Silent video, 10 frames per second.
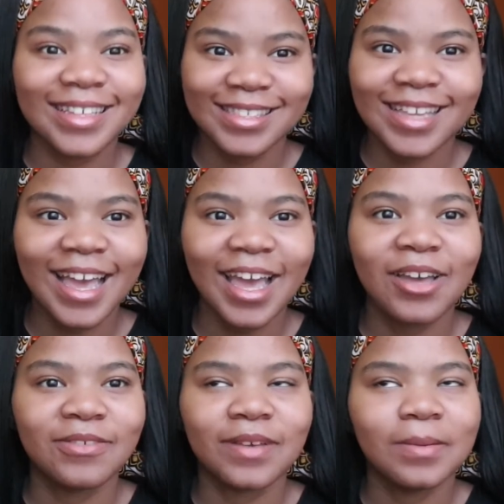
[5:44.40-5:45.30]
yes, I
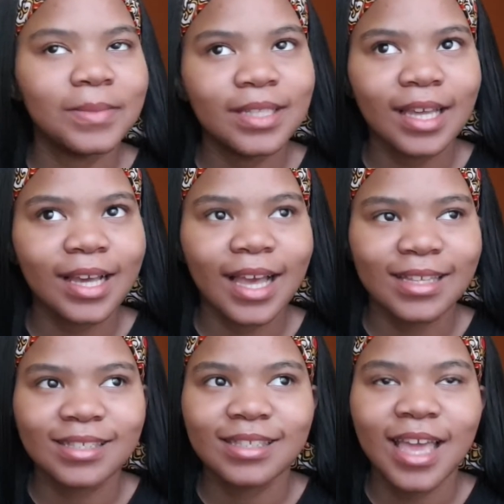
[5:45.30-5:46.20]
have. I mean, like,
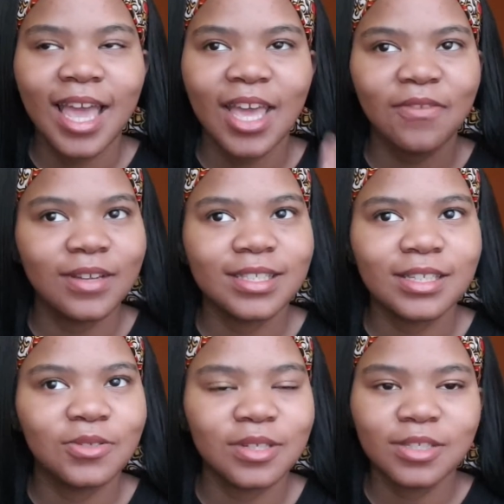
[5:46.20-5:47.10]
guys, if let's say
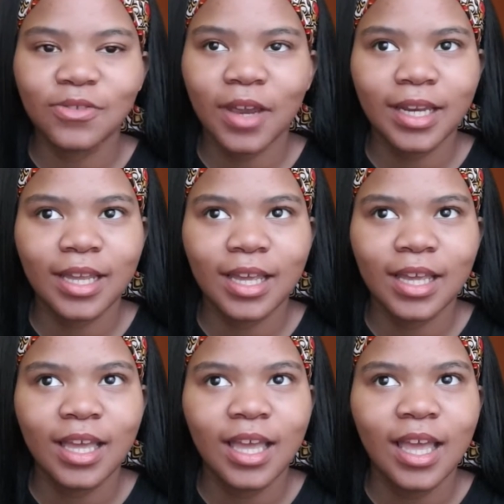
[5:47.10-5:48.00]
today is Friday
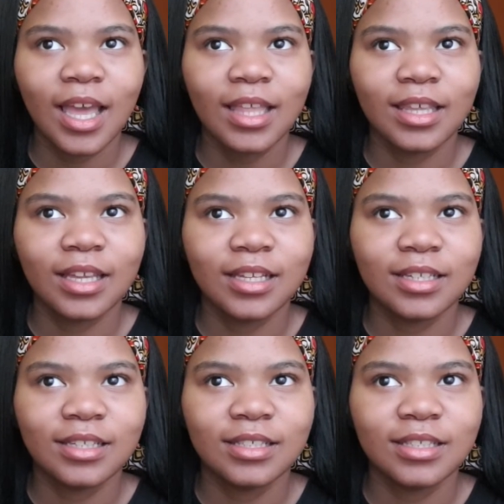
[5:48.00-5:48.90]
and
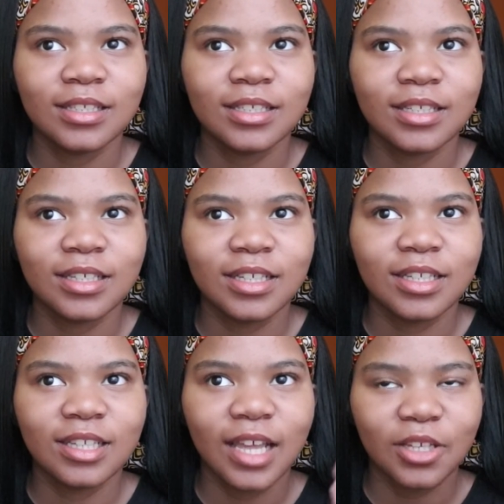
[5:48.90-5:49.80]
then
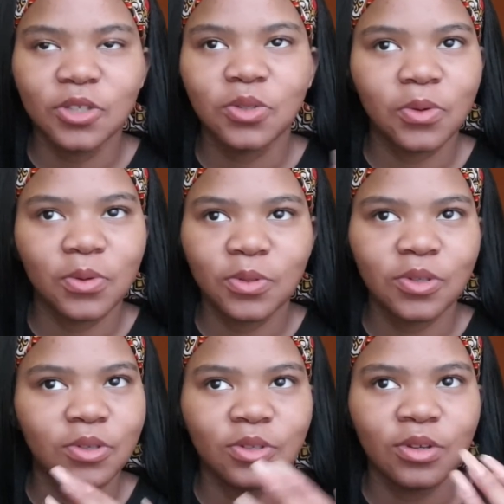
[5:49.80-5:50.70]
like you don't you,
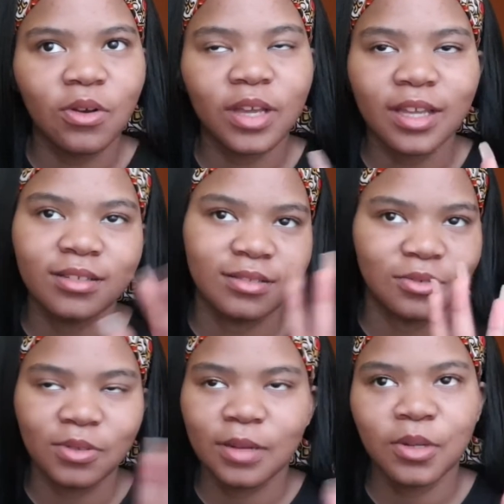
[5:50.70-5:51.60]
you okay no
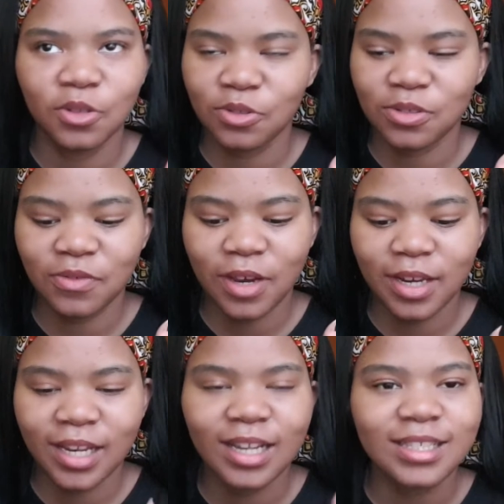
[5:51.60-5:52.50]
no no it's
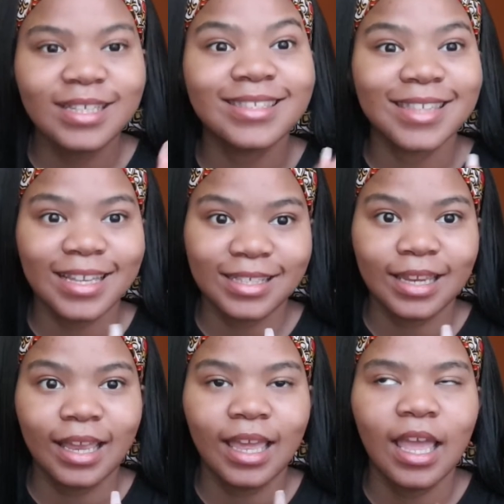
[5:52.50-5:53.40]
friday let's say it's
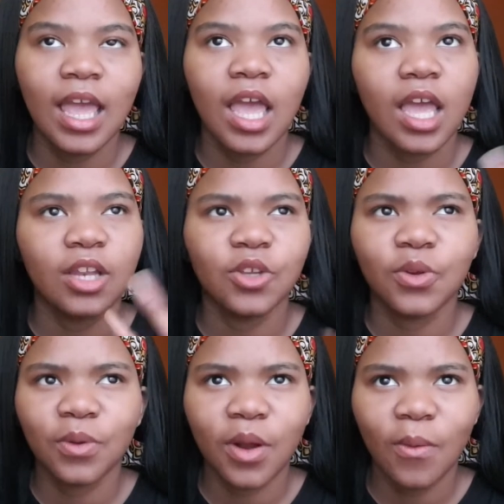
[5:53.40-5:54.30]
saturday and you
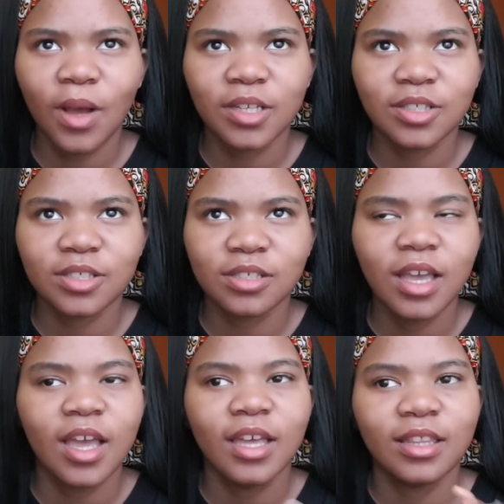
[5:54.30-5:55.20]
don't know wash
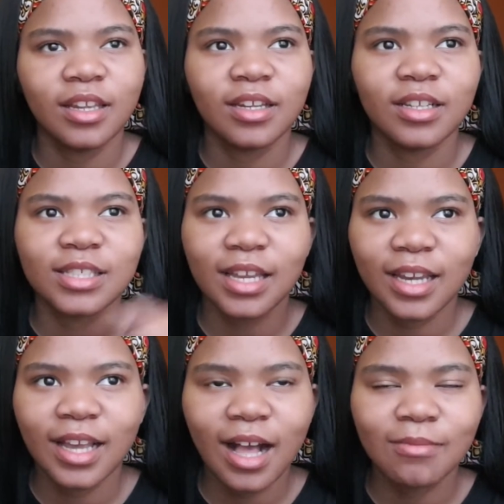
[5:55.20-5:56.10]
and then
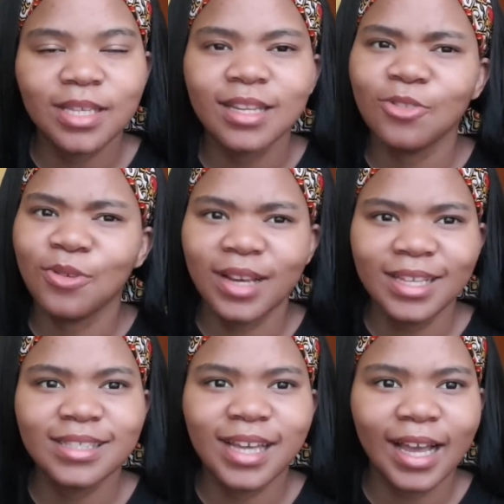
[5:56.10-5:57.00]
sunday comes and you're
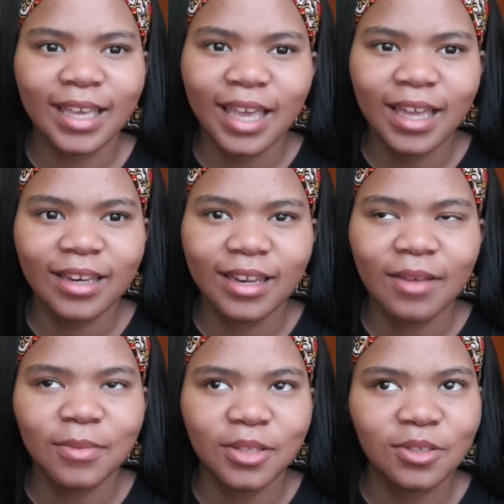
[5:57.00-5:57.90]
lazy again i
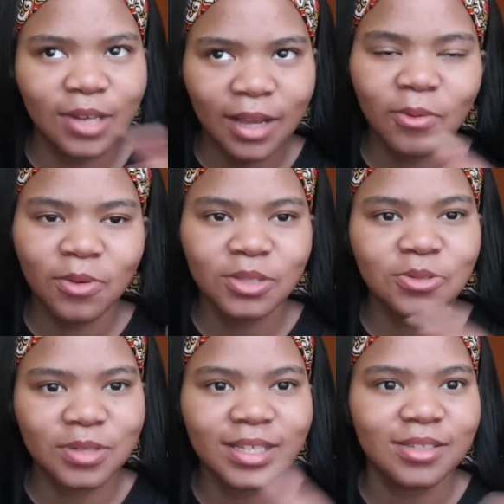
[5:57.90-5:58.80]
mean you like what
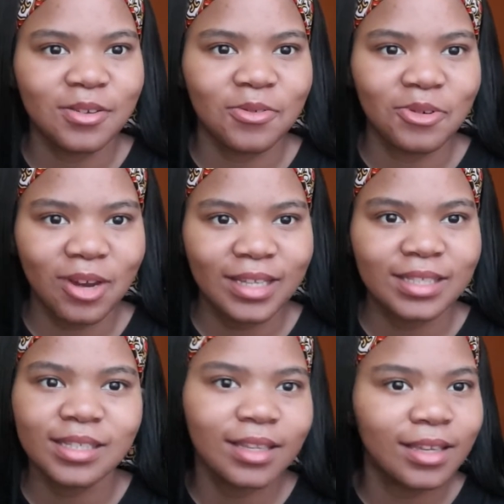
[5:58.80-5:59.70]
two days in a row right